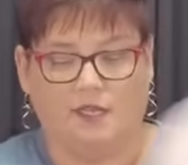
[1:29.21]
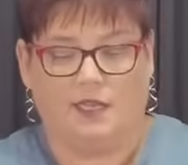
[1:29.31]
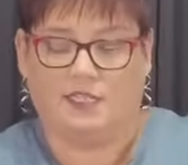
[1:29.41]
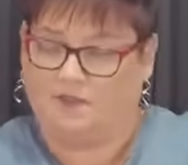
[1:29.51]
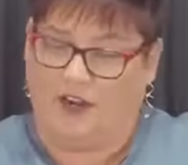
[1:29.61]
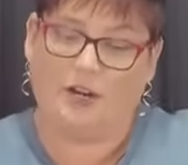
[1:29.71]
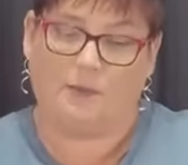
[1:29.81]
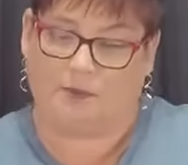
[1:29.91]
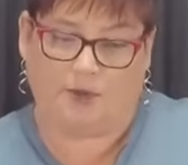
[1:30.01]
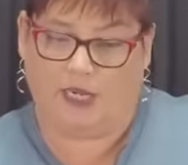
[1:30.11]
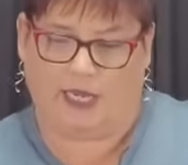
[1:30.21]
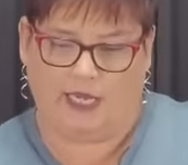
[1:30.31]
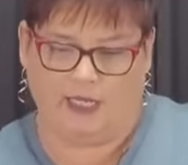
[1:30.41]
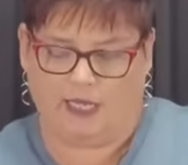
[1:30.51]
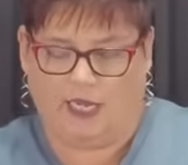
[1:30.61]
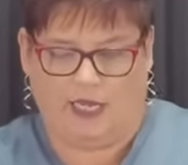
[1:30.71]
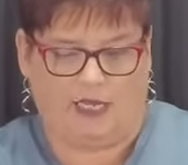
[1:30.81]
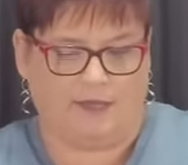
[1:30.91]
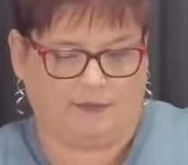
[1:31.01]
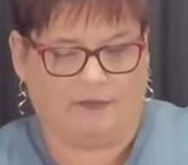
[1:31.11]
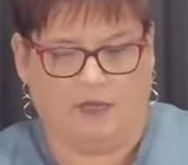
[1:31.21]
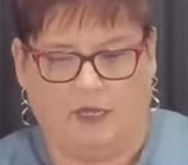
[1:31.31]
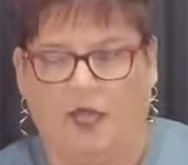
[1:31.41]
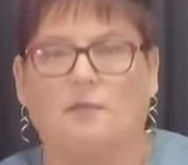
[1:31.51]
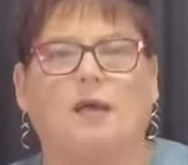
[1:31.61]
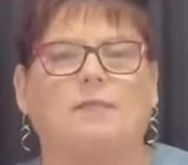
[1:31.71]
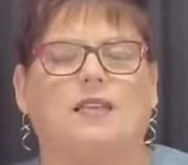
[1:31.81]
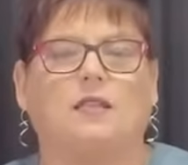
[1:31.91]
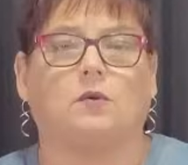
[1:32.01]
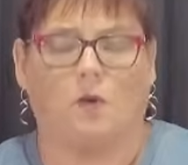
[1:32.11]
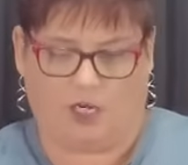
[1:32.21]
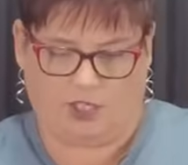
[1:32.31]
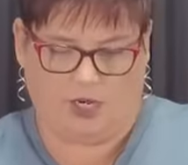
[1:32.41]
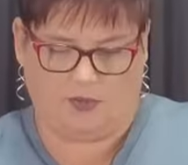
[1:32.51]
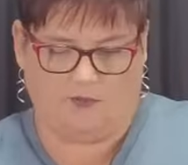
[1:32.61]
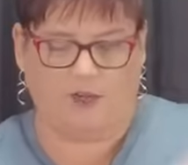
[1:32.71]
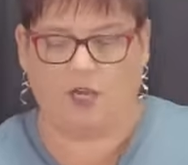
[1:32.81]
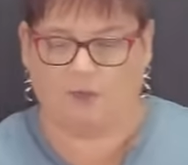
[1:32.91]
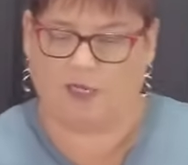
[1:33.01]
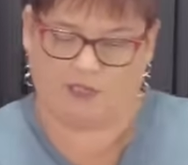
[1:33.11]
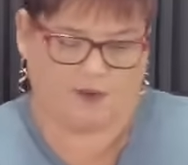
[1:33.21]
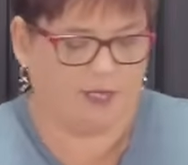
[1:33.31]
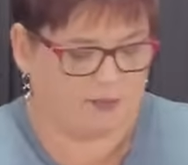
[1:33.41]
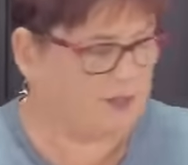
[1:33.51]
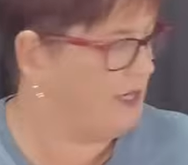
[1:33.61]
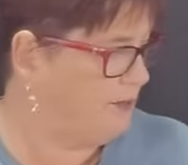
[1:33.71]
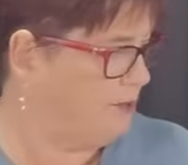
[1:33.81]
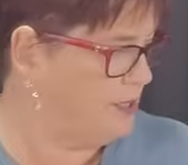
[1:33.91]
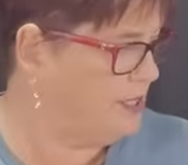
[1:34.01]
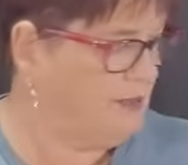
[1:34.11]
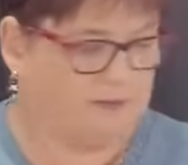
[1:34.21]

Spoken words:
It's very pretty. It might be a little washed out in the video, but it's very pretty in person.